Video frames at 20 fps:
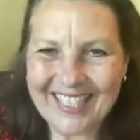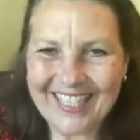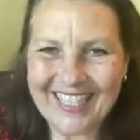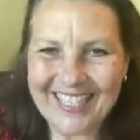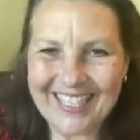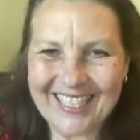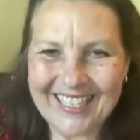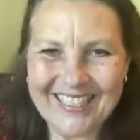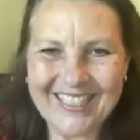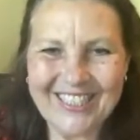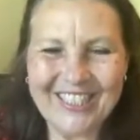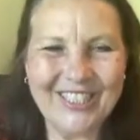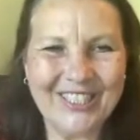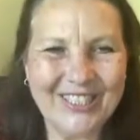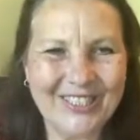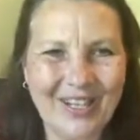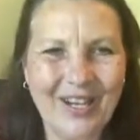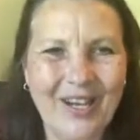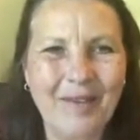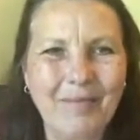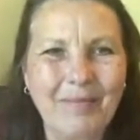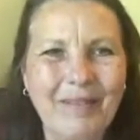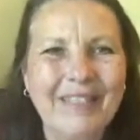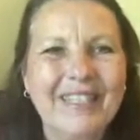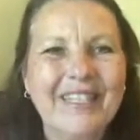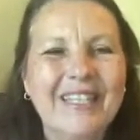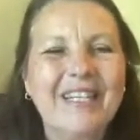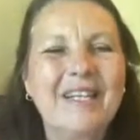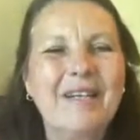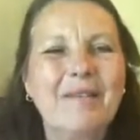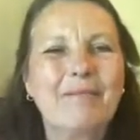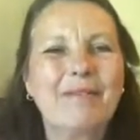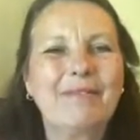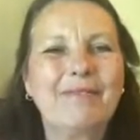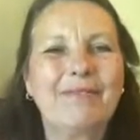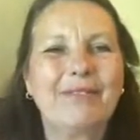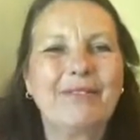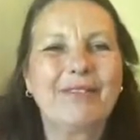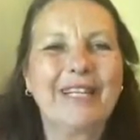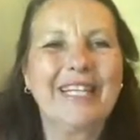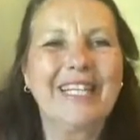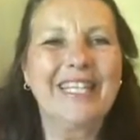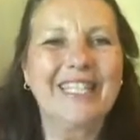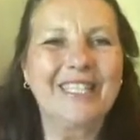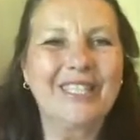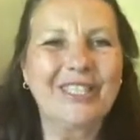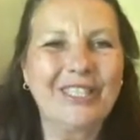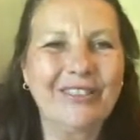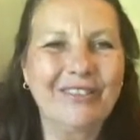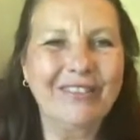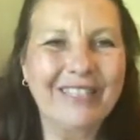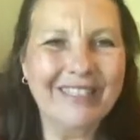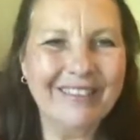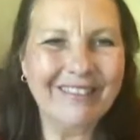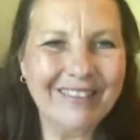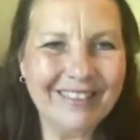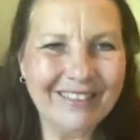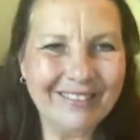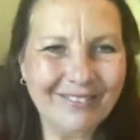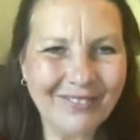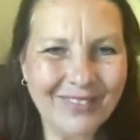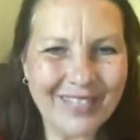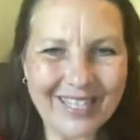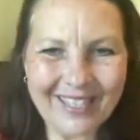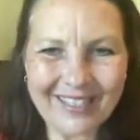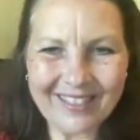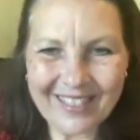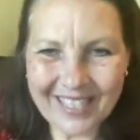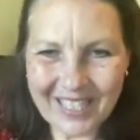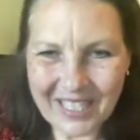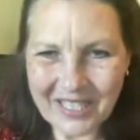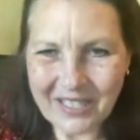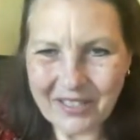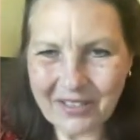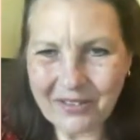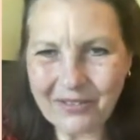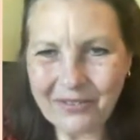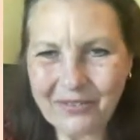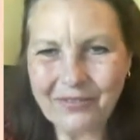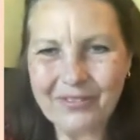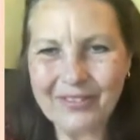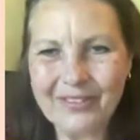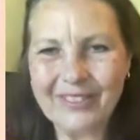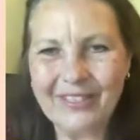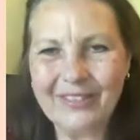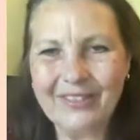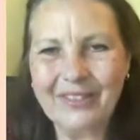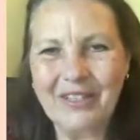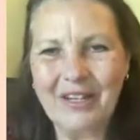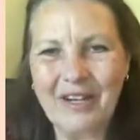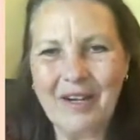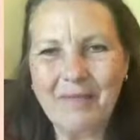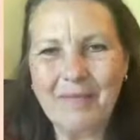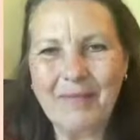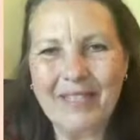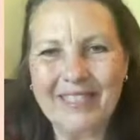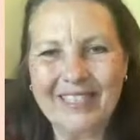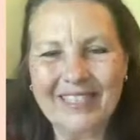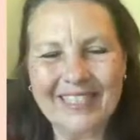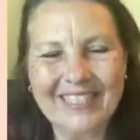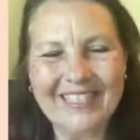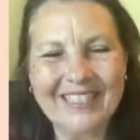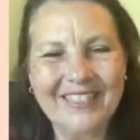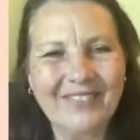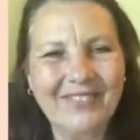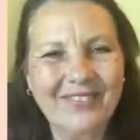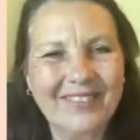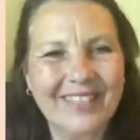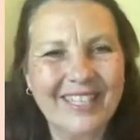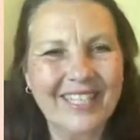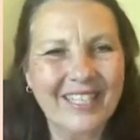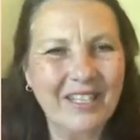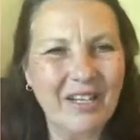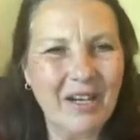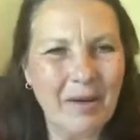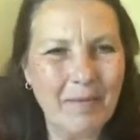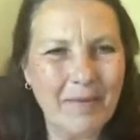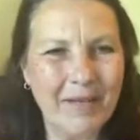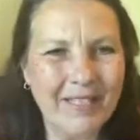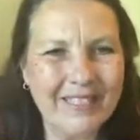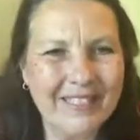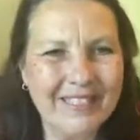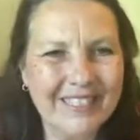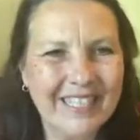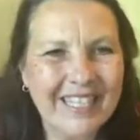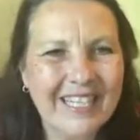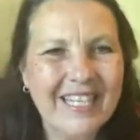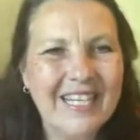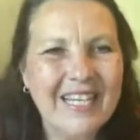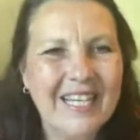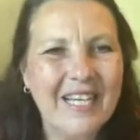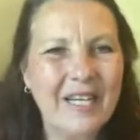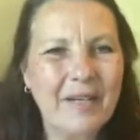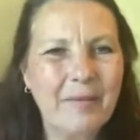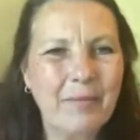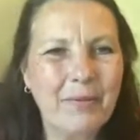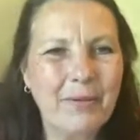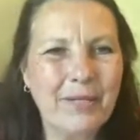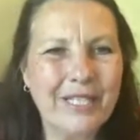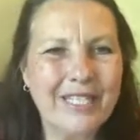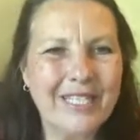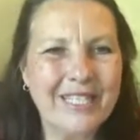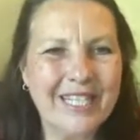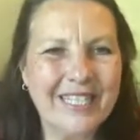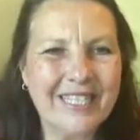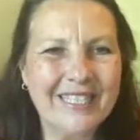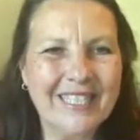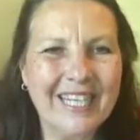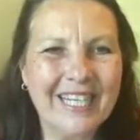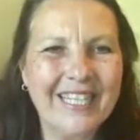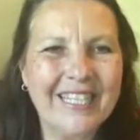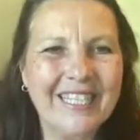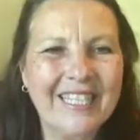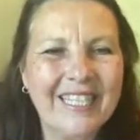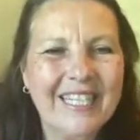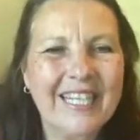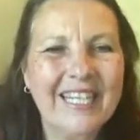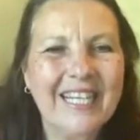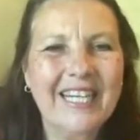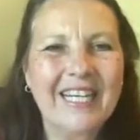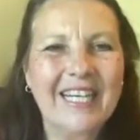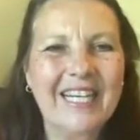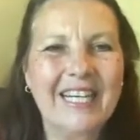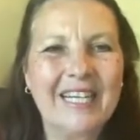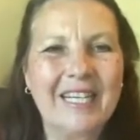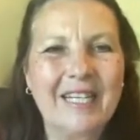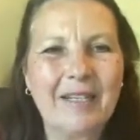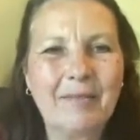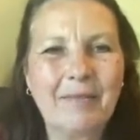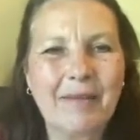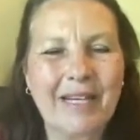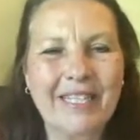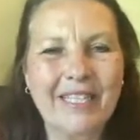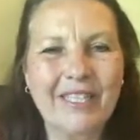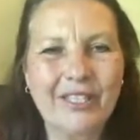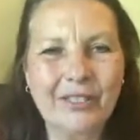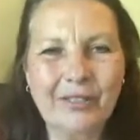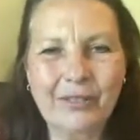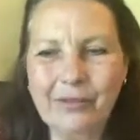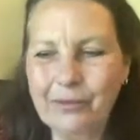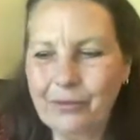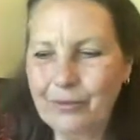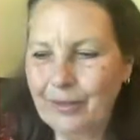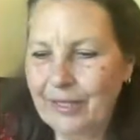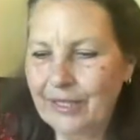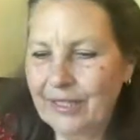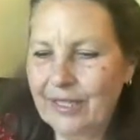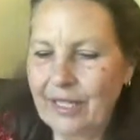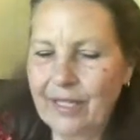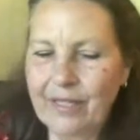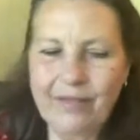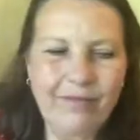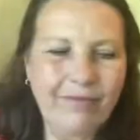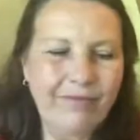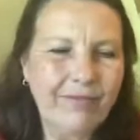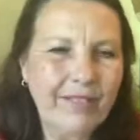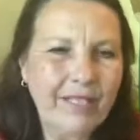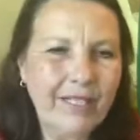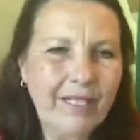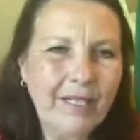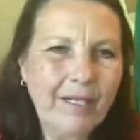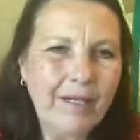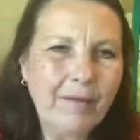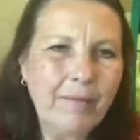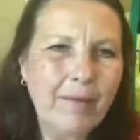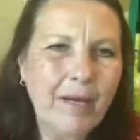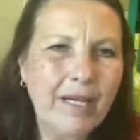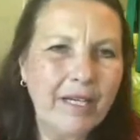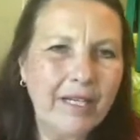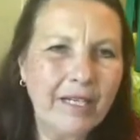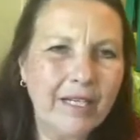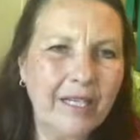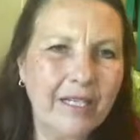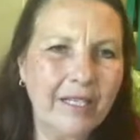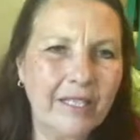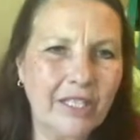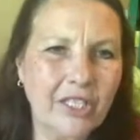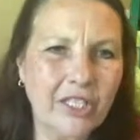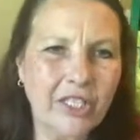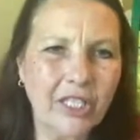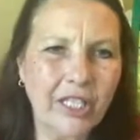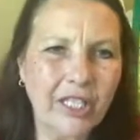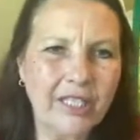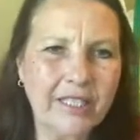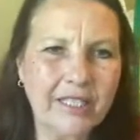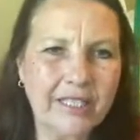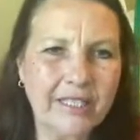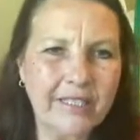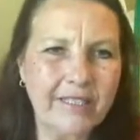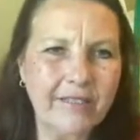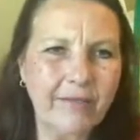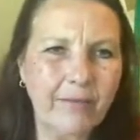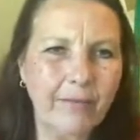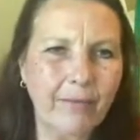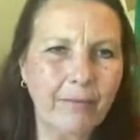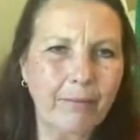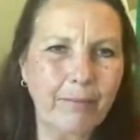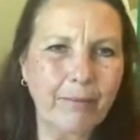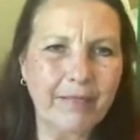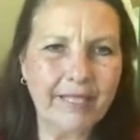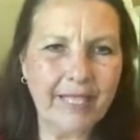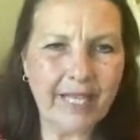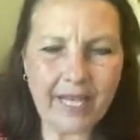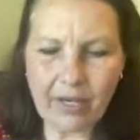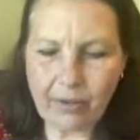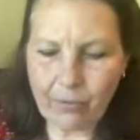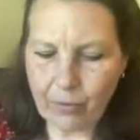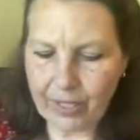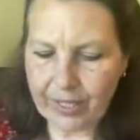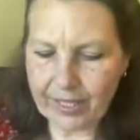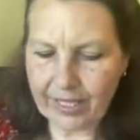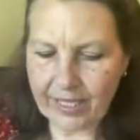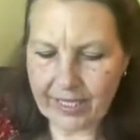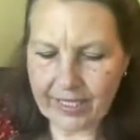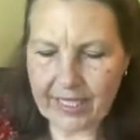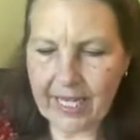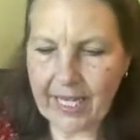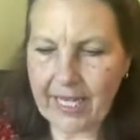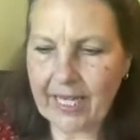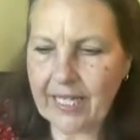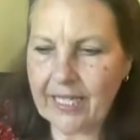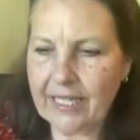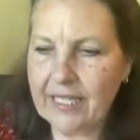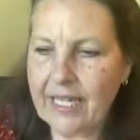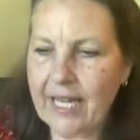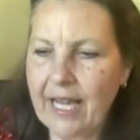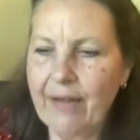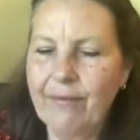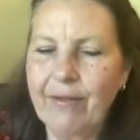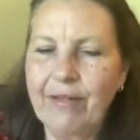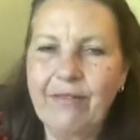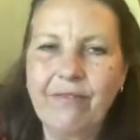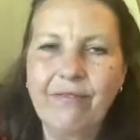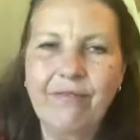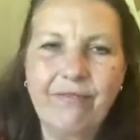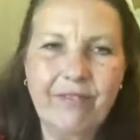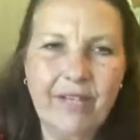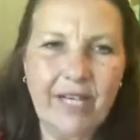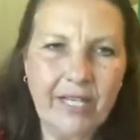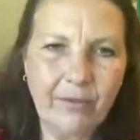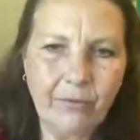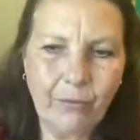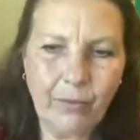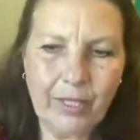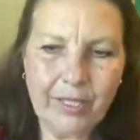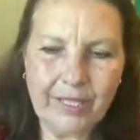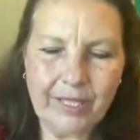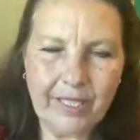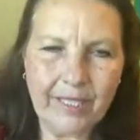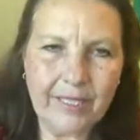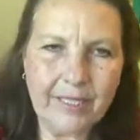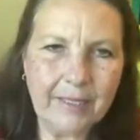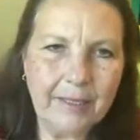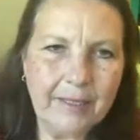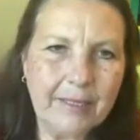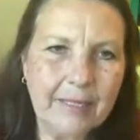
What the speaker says: and stop before I get too carried away. Thank you for your comment, Lisa, for that comment. I appreciate that. I do love just playing with it and having fun with it.